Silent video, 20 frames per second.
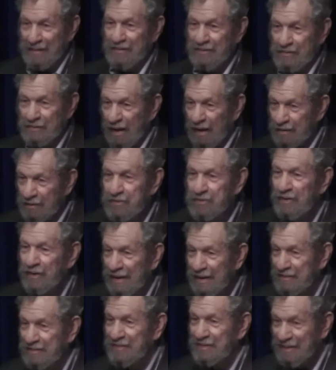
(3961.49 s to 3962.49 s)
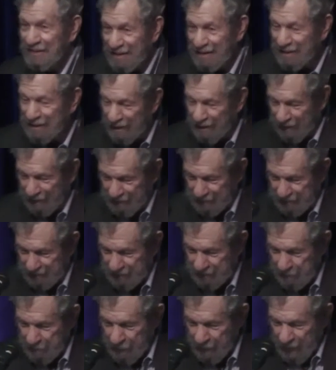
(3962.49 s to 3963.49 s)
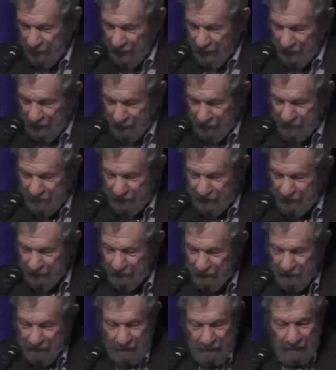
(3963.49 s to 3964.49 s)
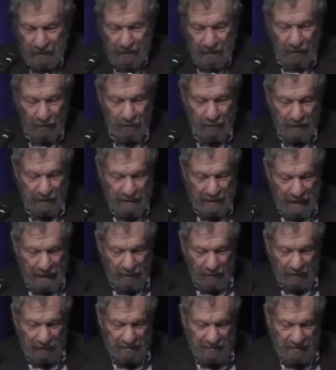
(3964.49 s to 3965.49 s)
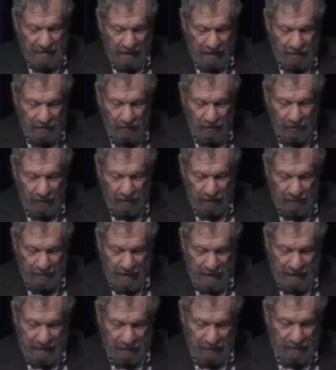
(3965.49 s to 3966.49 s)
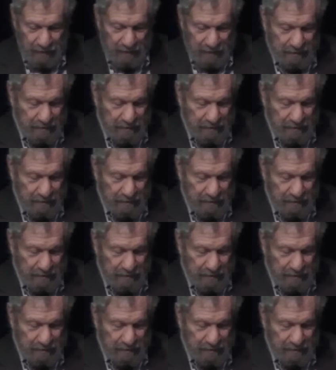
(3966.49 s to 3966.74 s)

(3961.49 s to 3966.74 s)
not crazy a lot. And okay, now let's take a look at that lot.